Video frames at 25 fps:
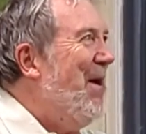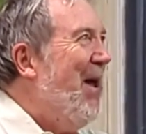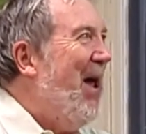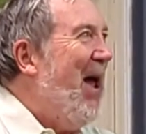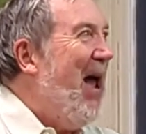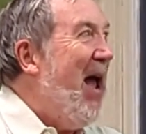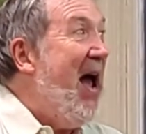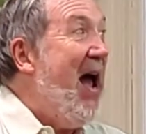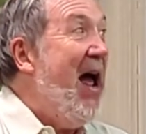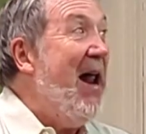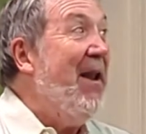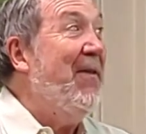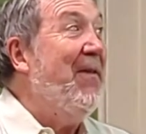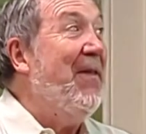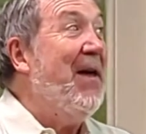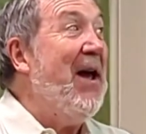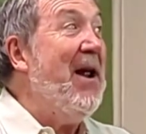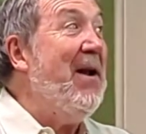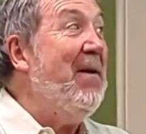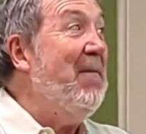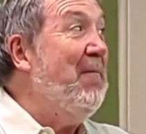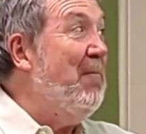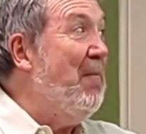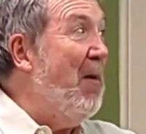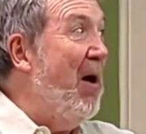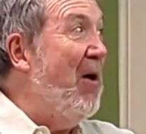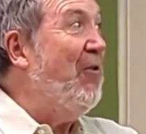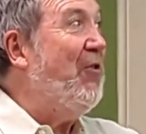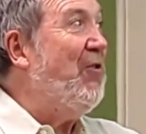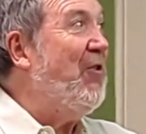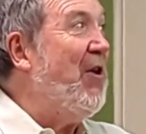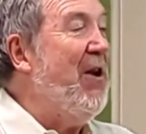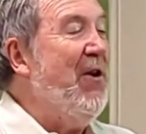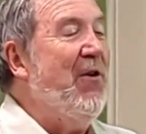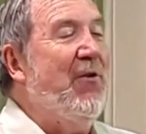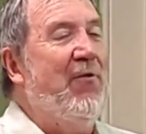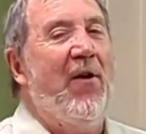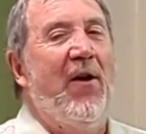And then, most
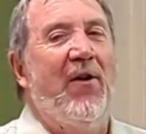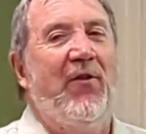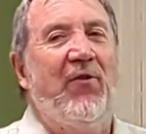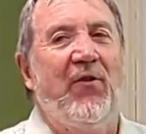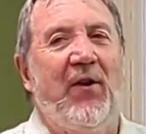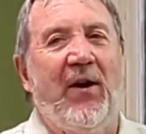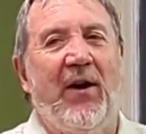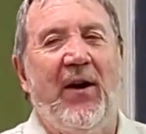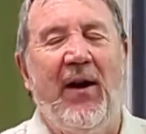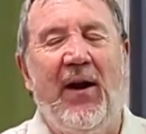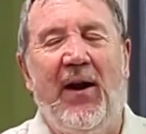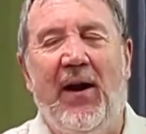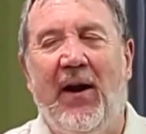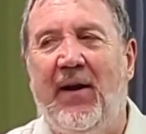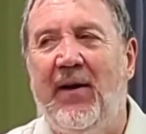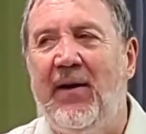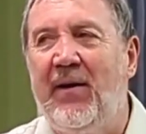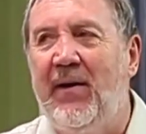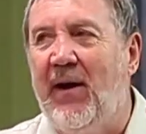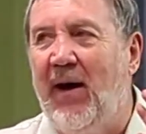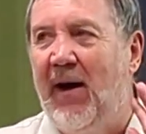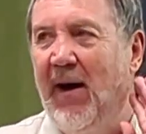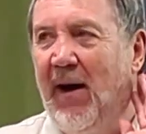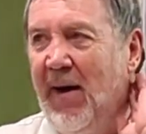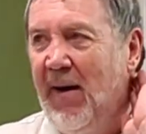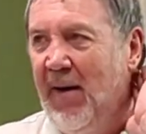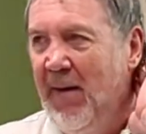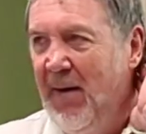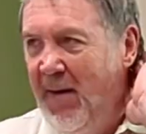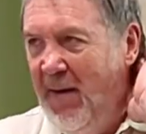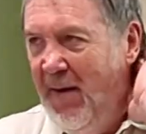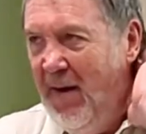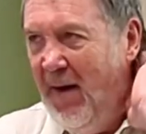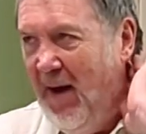interestingly, and uh,